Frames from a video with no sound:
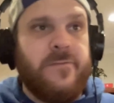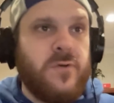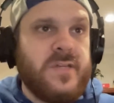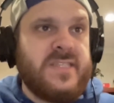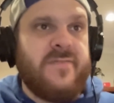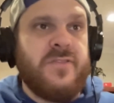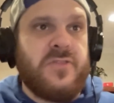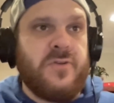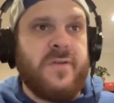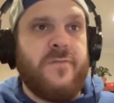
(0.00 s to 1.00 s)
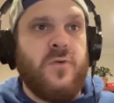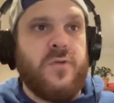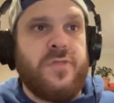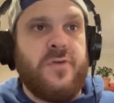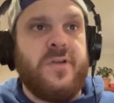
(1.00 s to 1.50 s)
47,
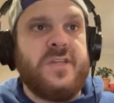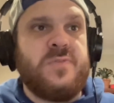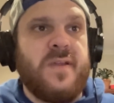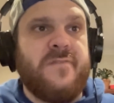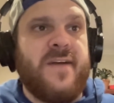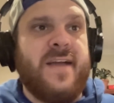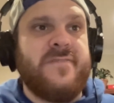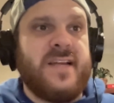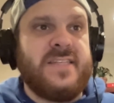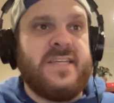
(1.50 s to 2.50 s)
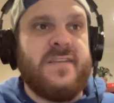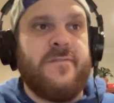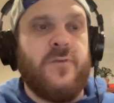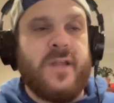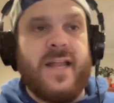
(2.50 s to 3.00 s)
34, 30, 25, 19,
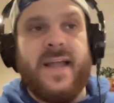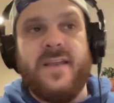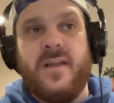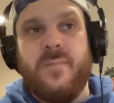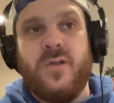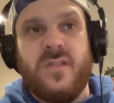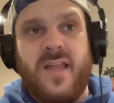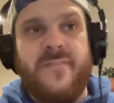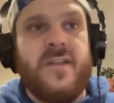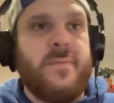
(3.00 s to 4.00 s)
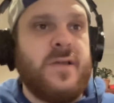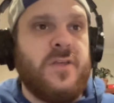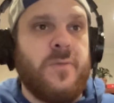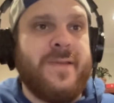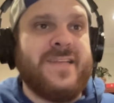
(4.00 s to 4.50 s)
49, number 11 among
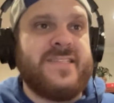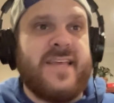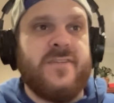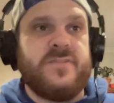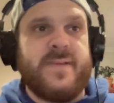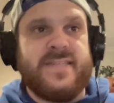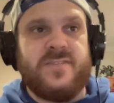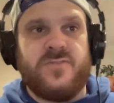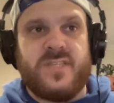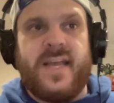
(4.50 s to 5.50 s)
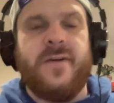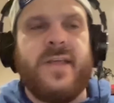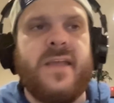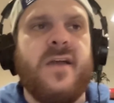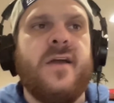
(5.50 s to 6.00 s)
European skaters by Central
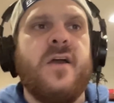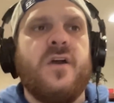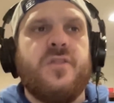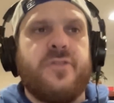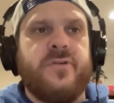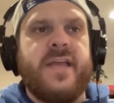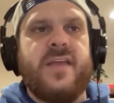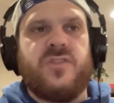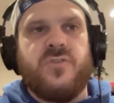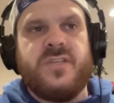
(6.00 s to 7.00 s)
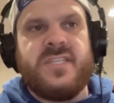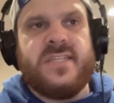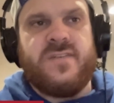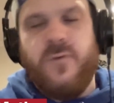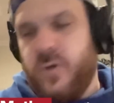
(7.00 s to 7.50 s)
Scouting, 38,
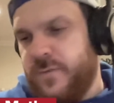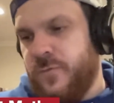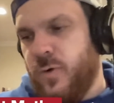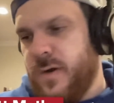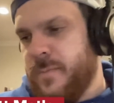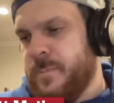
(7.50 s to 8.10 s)
36, 44.